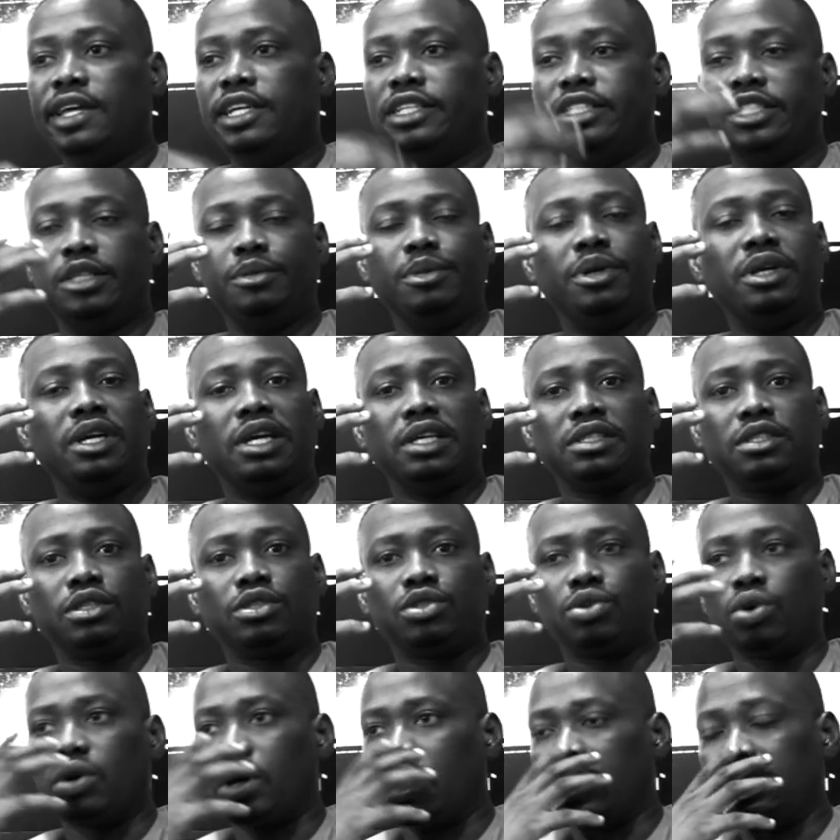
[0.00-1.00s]
Jimmy hears the
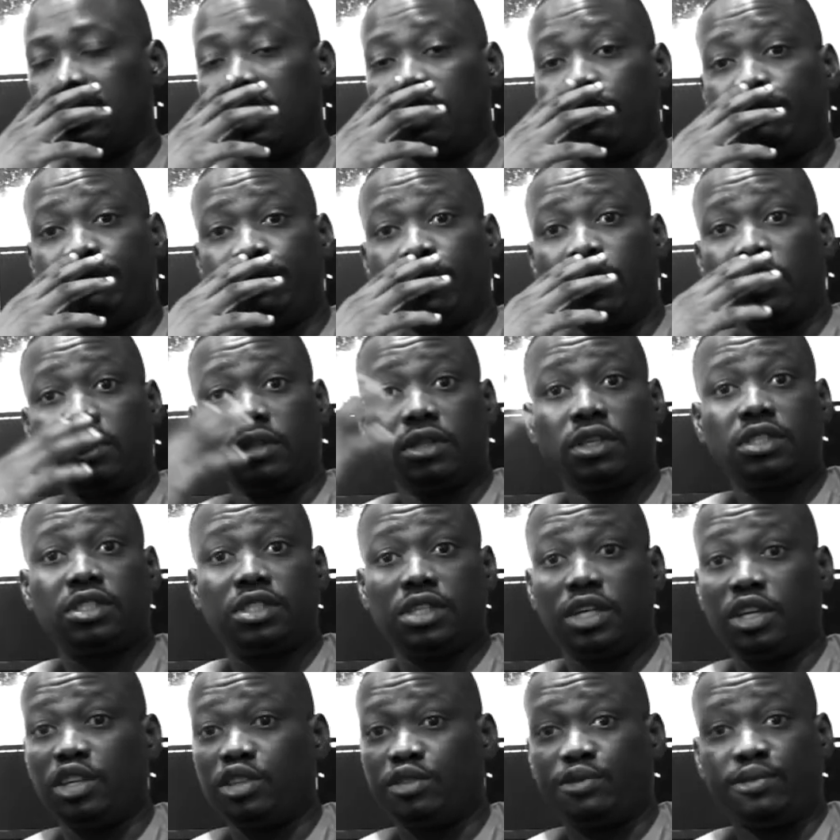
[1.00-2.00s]
song and he's like, fuck, this
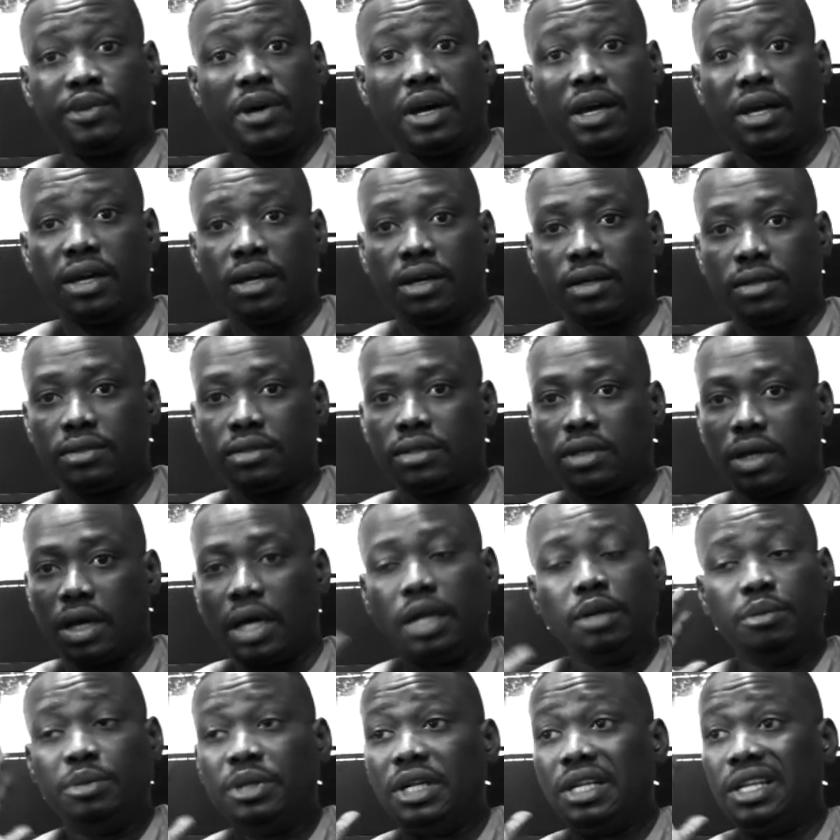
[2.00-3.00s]
shit is fire.
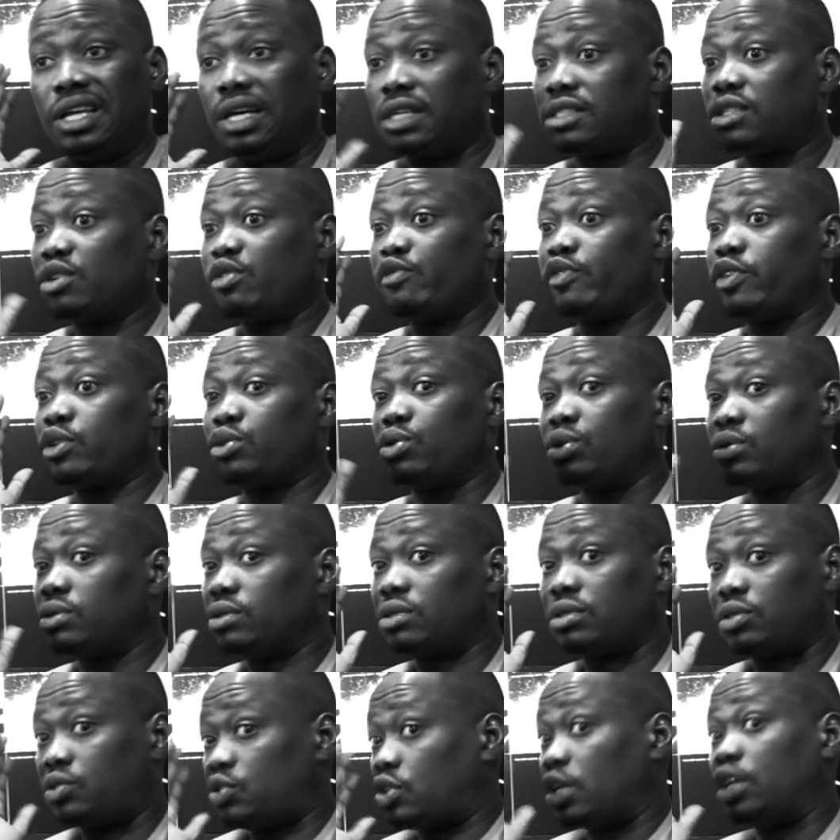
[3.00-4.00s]
And immediately I tell Vector,
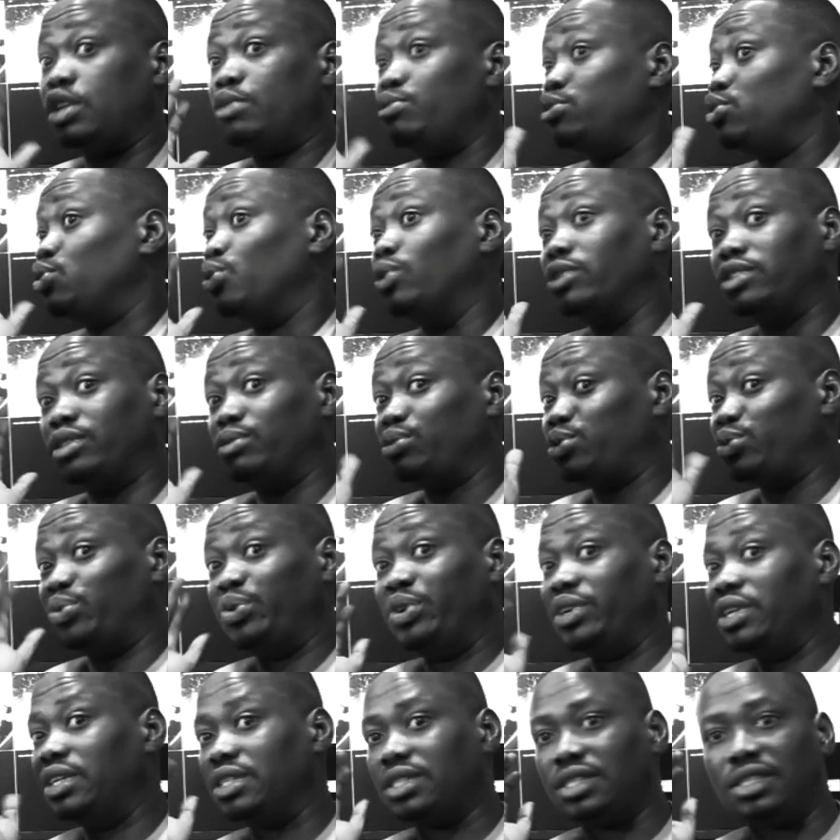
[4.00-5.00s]
telling me wanting to
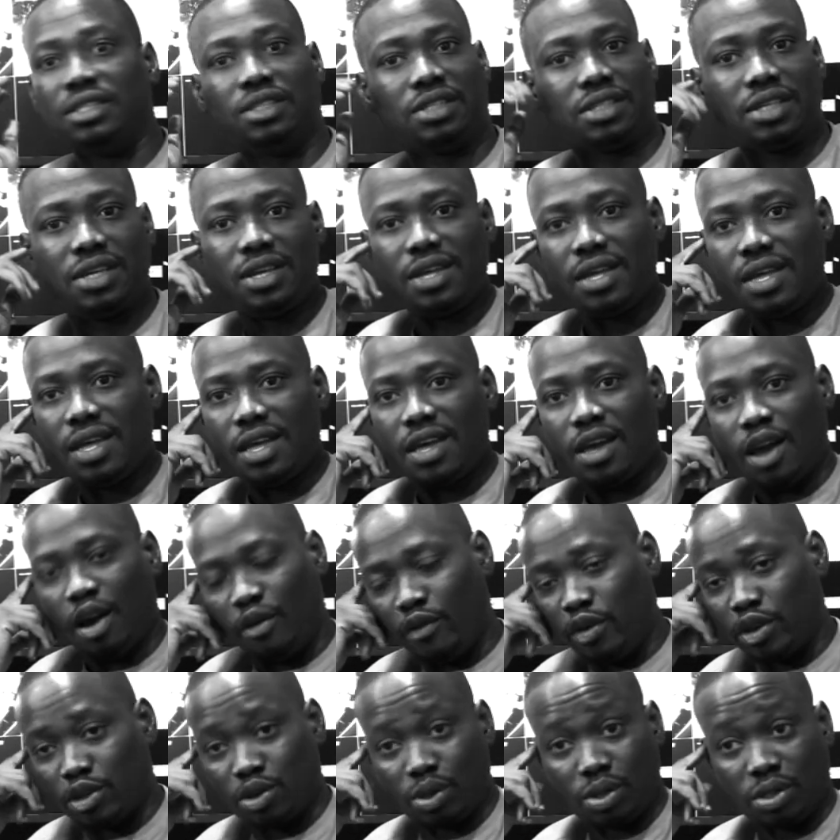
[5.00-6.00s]
release it. And
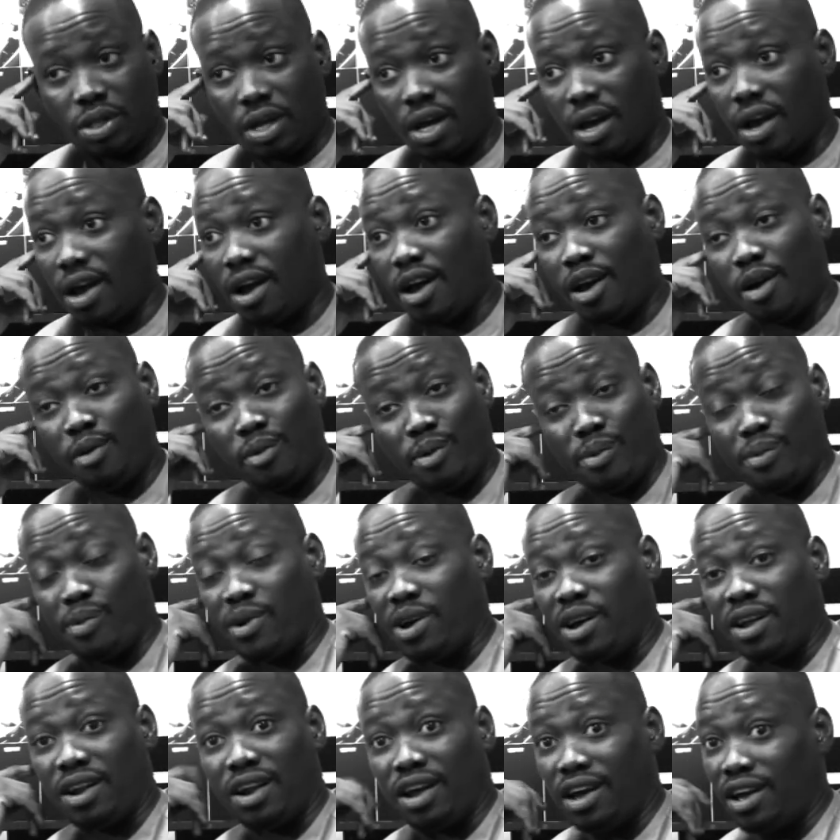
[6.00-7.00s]
Vector was
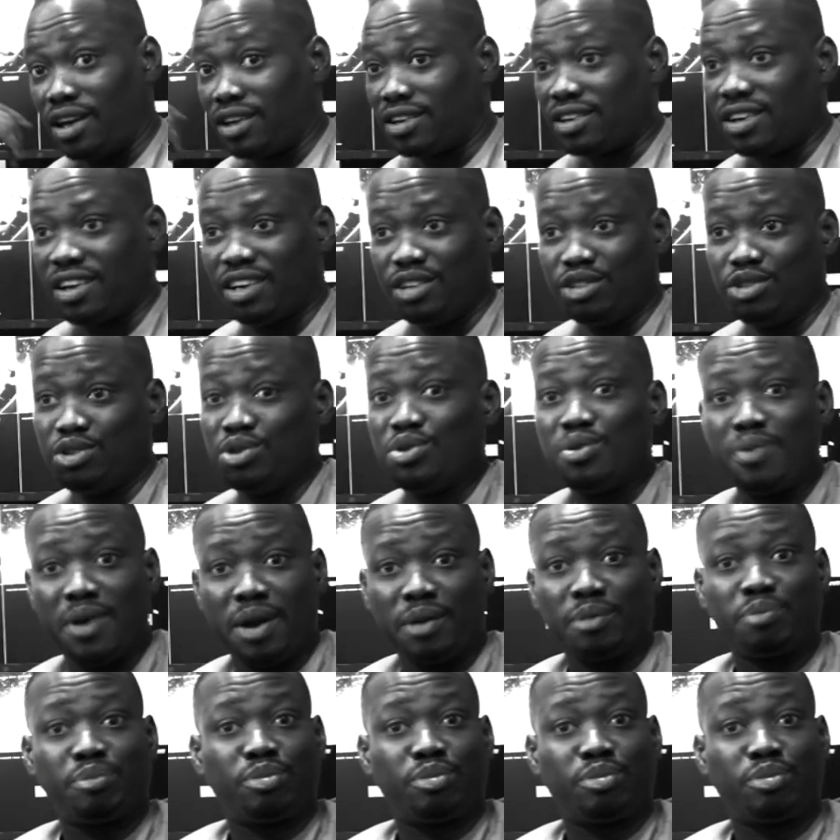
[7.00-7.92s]
like, like, you know my